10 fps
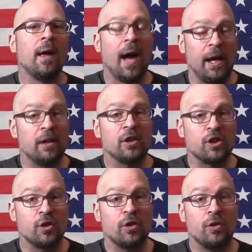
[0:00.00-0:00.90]
I can
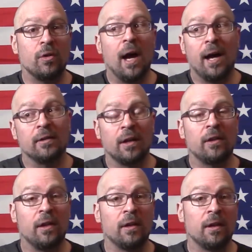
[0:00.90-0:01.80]
assure you guys, and I
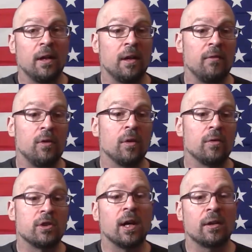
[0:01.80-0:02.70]
think, again, if you go
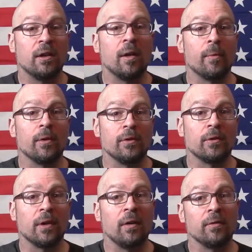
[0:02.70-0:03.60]
check the numbers
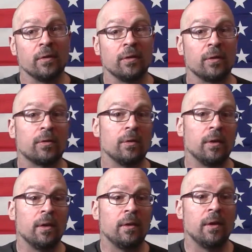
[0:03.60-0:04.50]
yourselves and look through
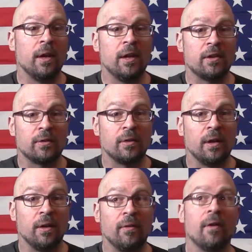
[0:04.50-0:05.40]
the
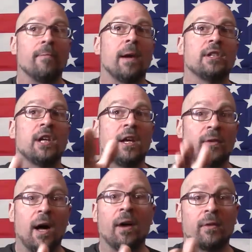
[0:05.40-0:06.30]
history of my
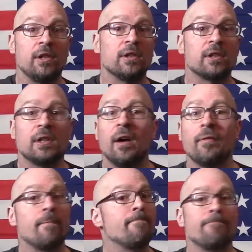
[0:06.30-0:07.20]
channel outreach and
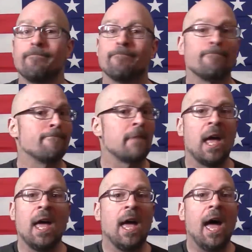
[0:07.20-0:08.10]
stuff,
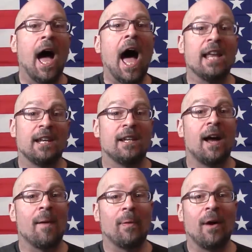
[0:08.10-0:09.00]
I did
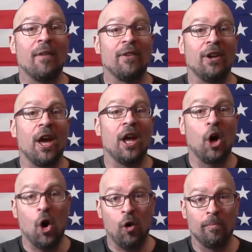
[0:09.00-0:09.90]
not profit at
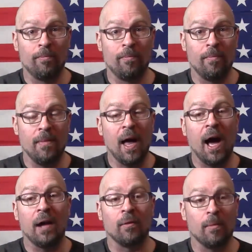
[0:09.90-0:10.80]
all.
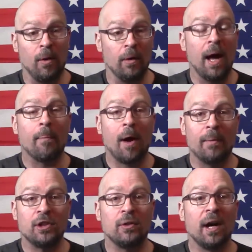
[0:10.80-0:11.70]
Not remote. I
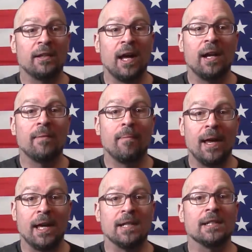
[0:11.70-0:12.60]
promise you guys I didn't
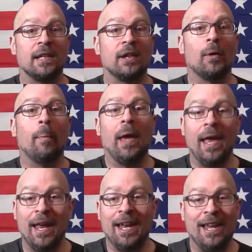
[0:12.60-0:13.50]
make a single
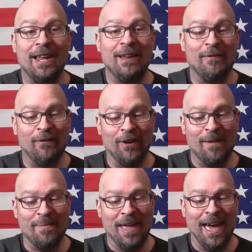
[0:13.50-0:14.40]
penny
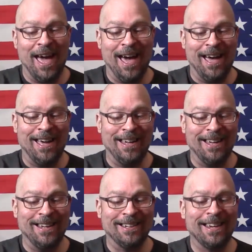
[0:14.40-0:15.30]
from
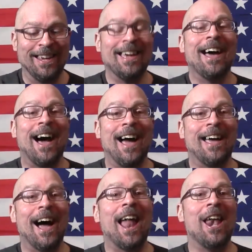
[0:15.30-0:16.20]
that.
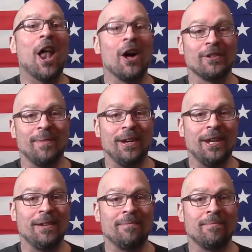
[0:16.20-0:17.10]
I lost
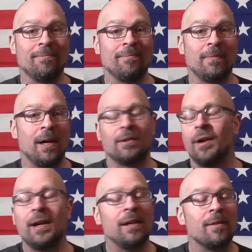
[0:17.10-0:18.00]
money. Okay, so
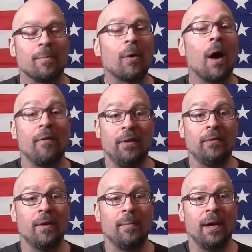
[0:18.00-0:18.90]
I didn't profit
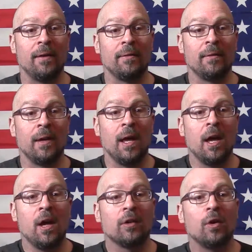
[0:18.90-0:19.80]
from it.
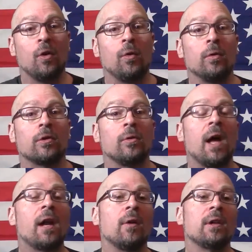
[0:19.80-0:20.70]
So
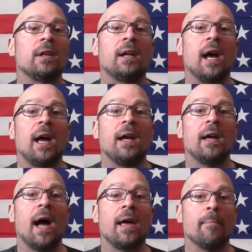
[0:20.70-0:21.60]
not only did I
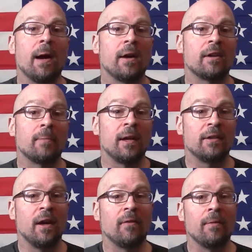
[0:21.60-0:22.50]
embarrass
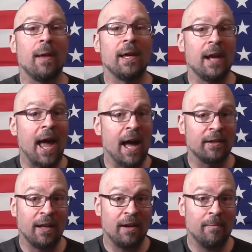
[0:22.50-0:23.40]
myself and make an
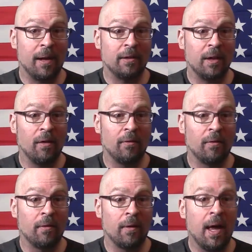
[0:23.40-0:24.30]
ass out of myself
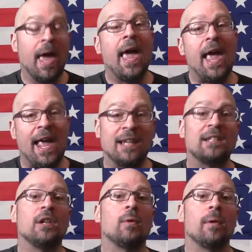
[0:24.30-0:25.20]
and
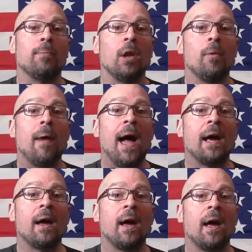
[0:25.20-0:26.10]
deal with
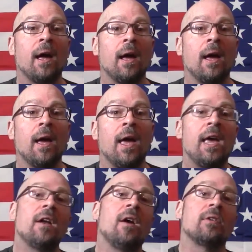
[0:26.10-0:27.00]
blowback,
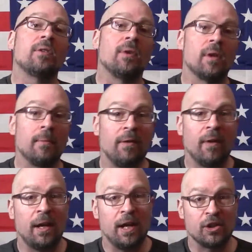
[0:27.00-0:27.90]
it also hurt me
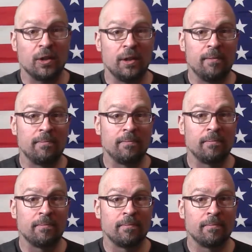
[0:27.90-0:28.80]
financially.
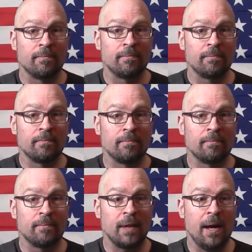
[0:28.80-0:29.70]

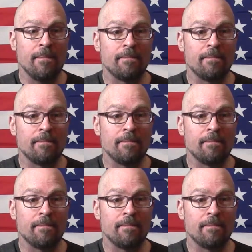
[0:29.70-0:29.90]
Okay?